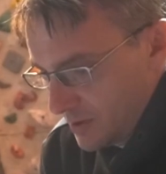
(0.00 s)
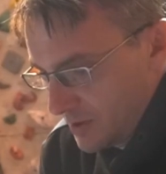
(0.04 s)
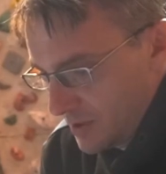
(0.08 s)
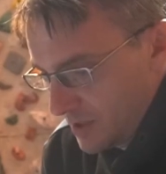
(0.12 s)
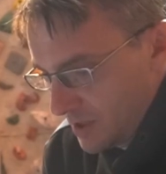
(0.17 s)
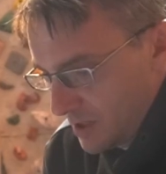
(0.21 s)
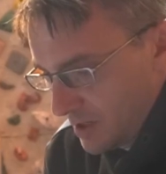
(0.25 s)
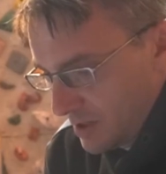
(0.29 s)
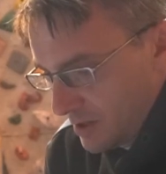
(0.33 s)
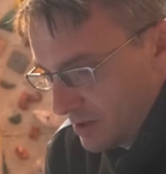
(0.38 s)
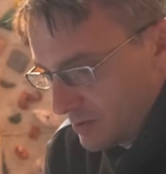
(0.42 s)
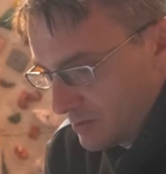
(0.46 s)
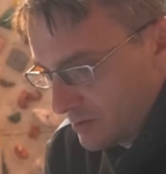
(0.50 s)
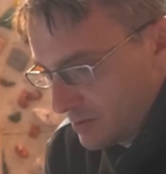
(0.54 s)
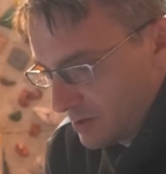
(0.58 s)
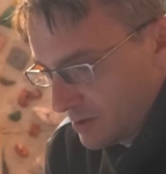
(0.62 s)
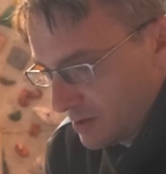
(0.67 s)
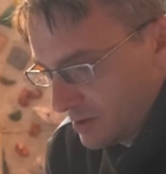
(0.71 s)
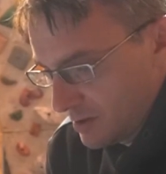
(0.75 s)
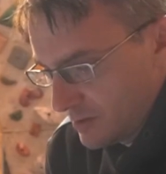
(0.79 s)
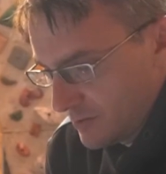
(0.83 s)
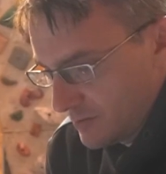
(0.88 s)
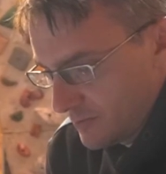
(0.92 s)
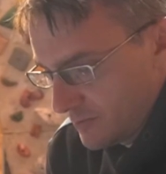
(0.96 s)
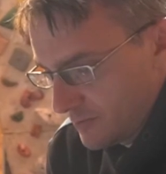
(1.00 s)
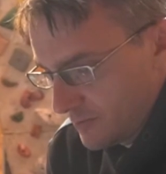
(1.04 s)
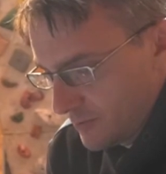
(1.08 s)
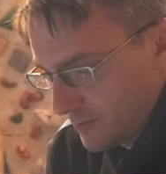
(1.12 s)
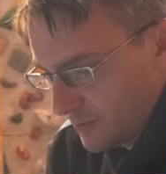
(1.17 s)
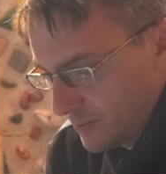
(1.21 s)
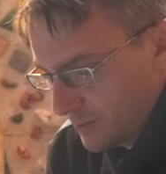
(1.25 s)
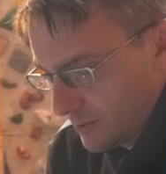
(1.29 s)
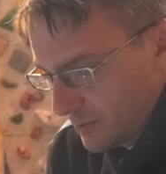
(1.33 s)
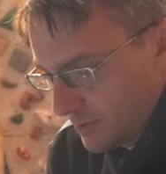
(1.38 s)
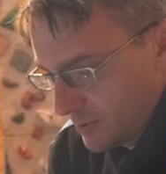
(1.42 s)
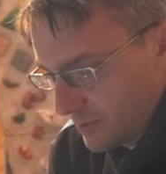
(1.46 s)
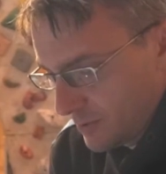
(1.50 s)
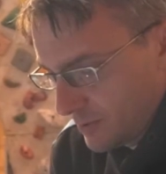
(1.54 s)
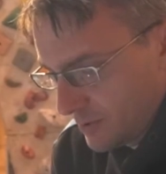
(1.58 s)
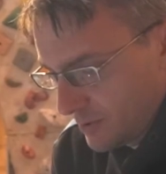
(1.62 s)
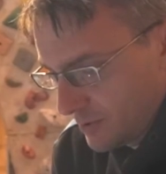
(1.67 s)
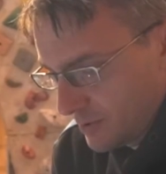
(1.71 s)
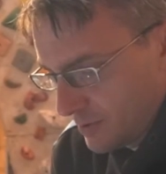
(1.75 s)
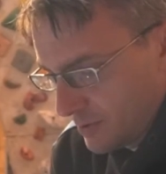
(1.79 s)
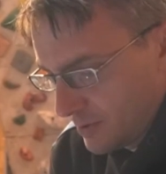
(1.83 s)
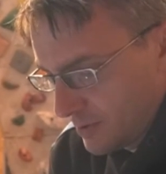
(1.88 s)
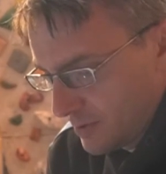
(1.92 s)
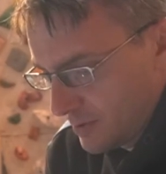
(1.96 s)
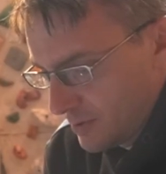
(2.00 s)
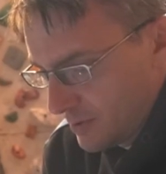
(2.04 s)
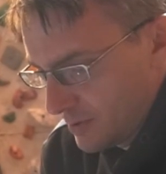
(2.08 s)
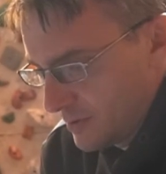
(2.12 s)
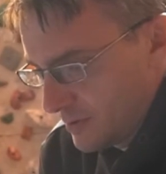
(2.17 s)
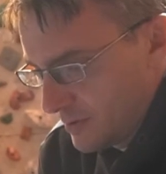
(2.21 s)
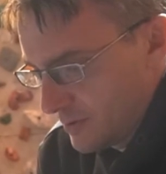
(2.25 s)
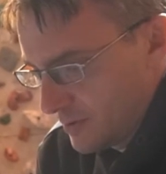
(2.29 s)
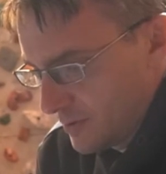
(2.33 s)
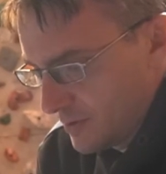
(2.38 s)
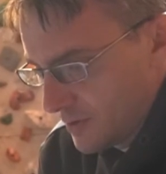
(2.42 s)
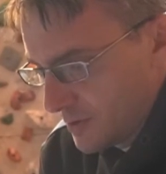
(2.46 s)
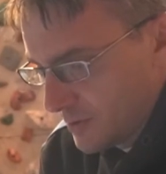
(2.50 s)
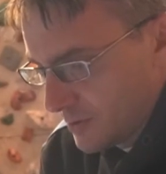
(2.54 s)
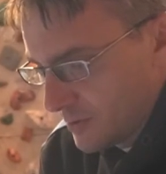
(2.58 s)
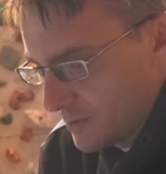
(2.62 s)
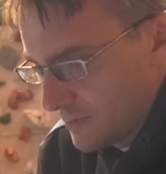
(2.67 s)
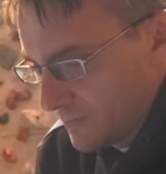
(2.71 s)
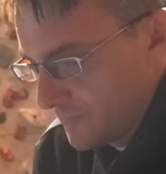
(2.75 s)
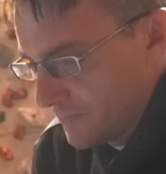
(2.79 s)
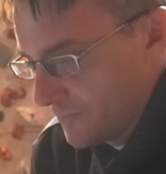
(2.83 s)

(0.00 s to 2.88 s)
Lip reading: down for this one.